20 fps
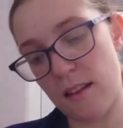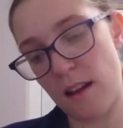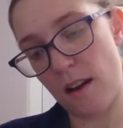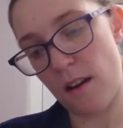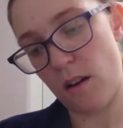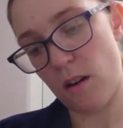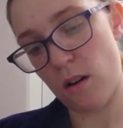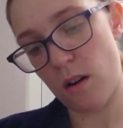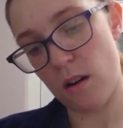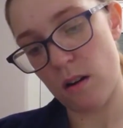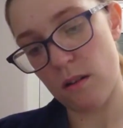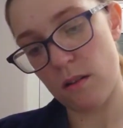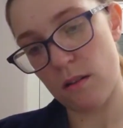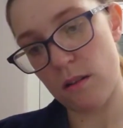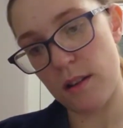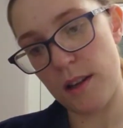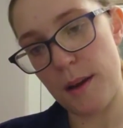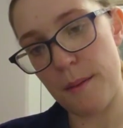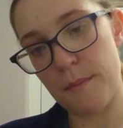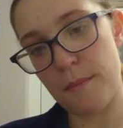they are,
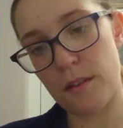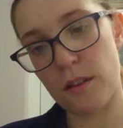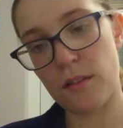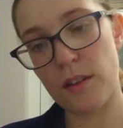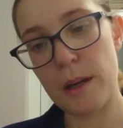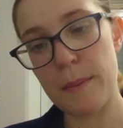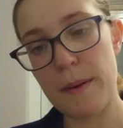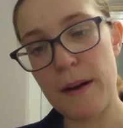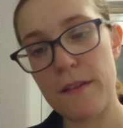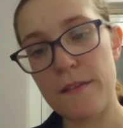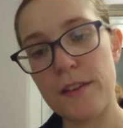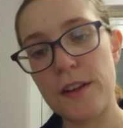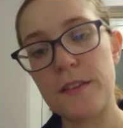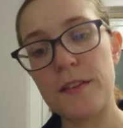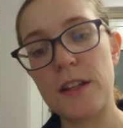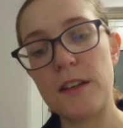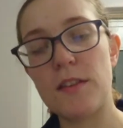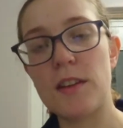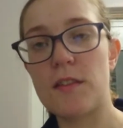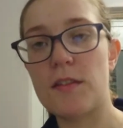yep,
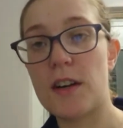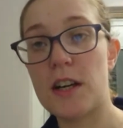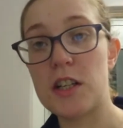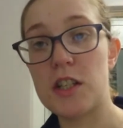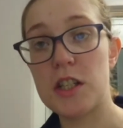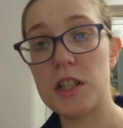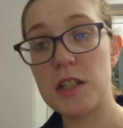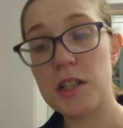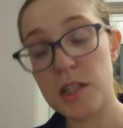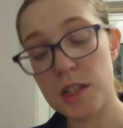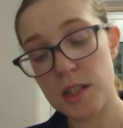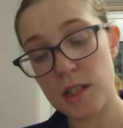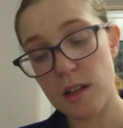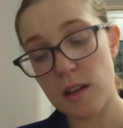£3.50 for the fresheners,